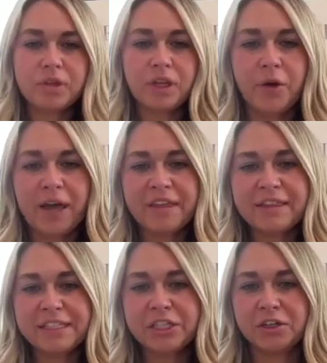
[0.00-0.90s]
No, so,
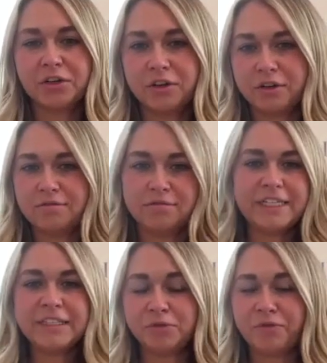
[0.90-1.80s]
I think
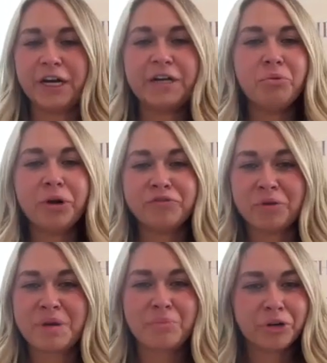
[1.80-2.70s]
that's it's very important
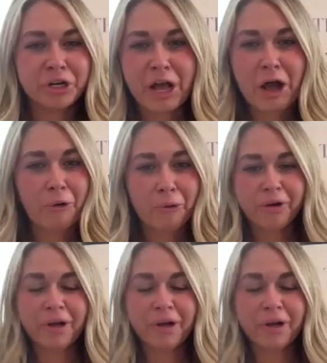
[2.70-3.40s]
for people to know.